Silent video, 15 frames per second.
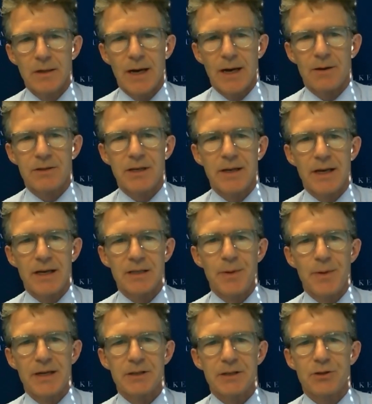How Today's
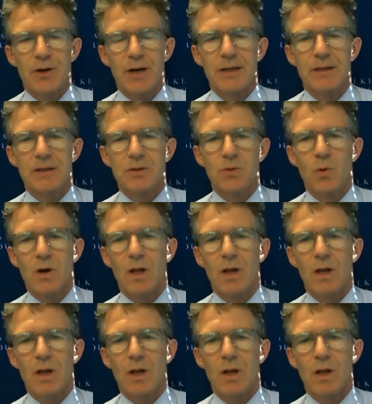Biggest Trends Will